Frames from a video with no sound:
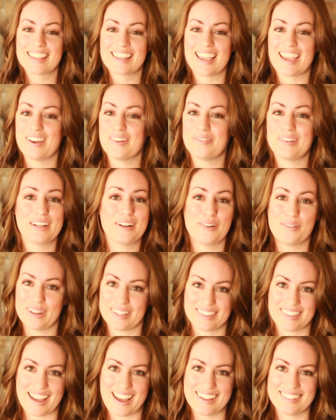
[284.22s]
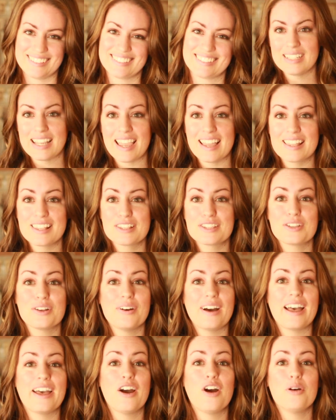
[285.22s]
and we don't want that. So
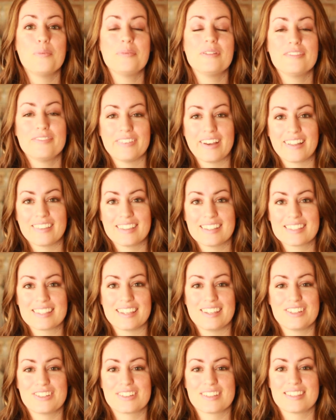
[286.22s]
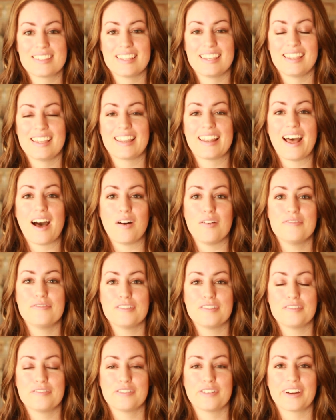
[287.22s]
I hope you found this interesting and
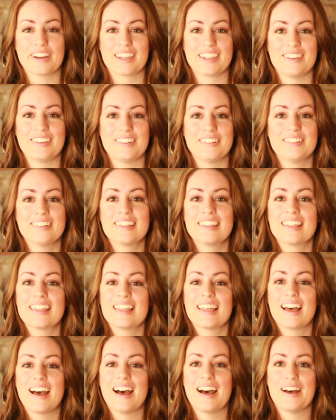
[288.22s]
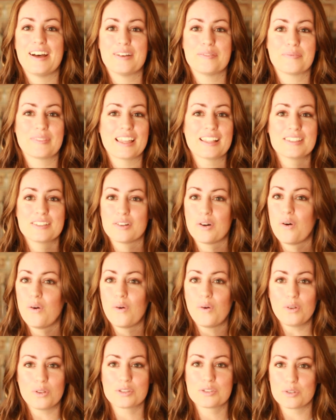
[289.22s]
helpful for you. That's the
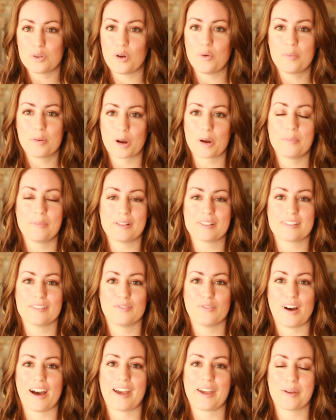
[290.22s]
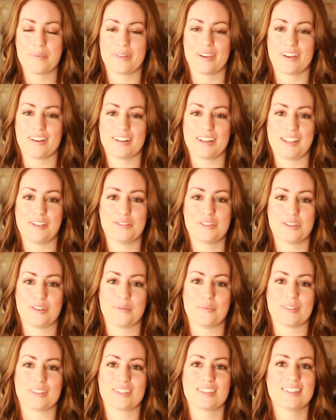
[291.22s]
whole sole purpose of why I'm here on
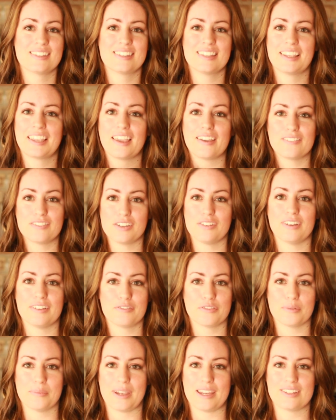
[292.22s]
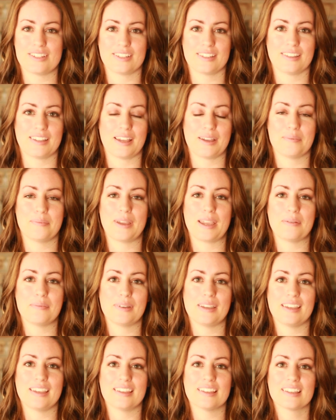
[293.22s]
YouTube, is just to give you information that
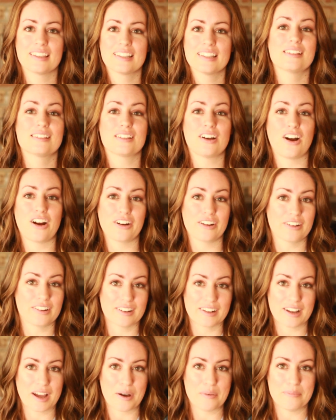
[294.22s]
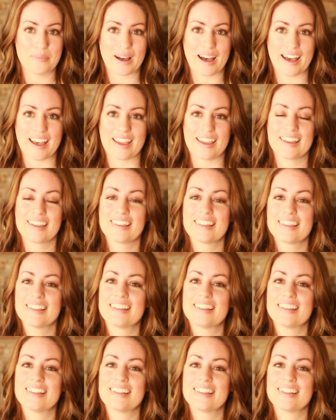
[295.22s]
maybe is harder to come by